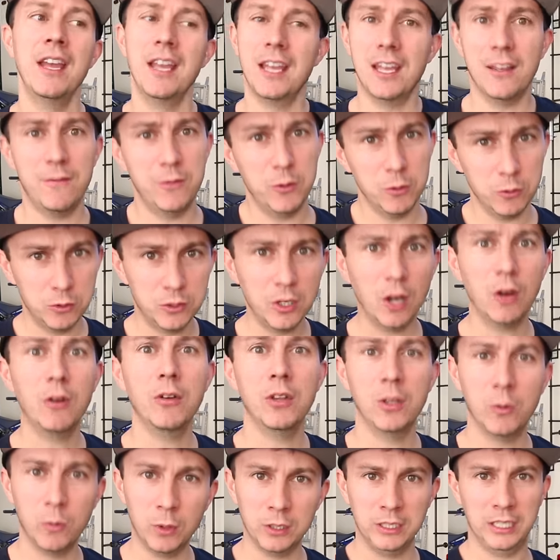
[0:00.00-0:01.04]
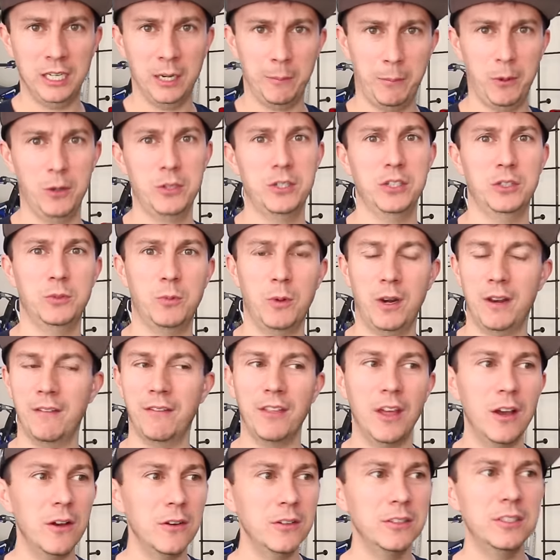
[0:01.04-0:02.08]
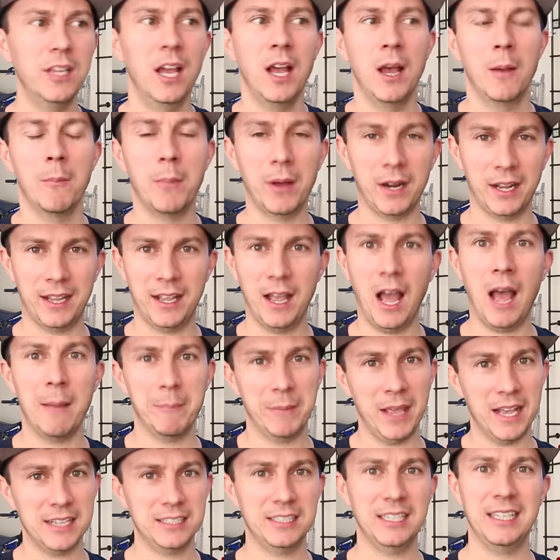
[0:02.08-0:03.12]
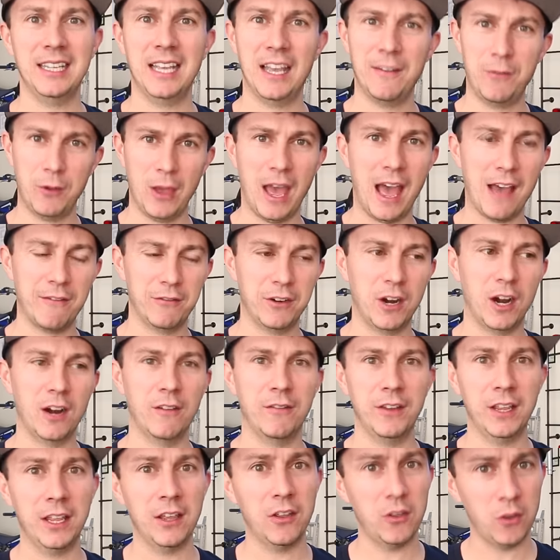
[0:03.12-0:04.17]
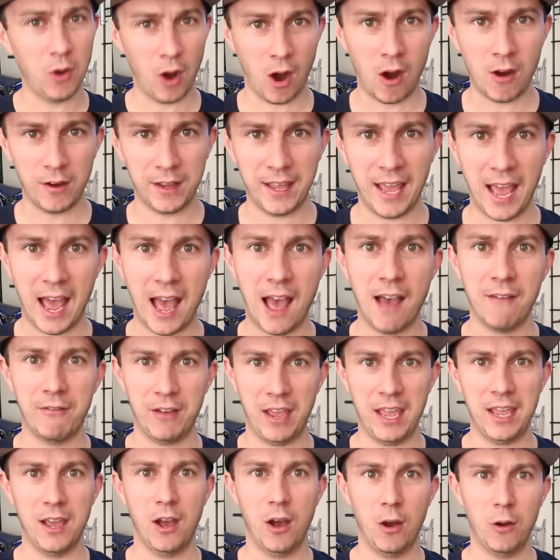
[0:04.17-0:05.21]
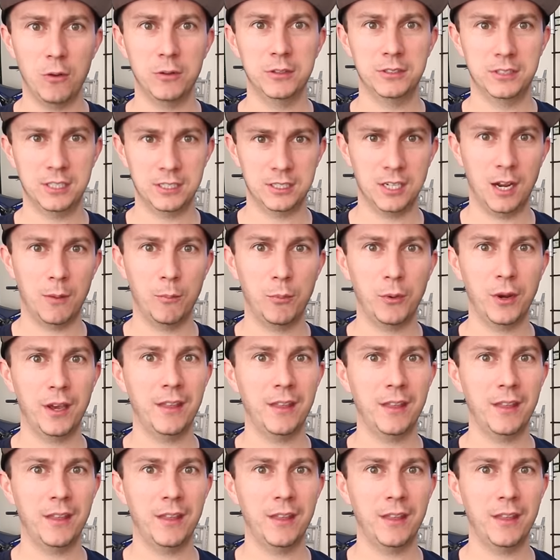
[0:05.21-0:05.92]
If you don't, you will need to purchase one of those, but I'm guessing if you have an RV, you already have a hose to dump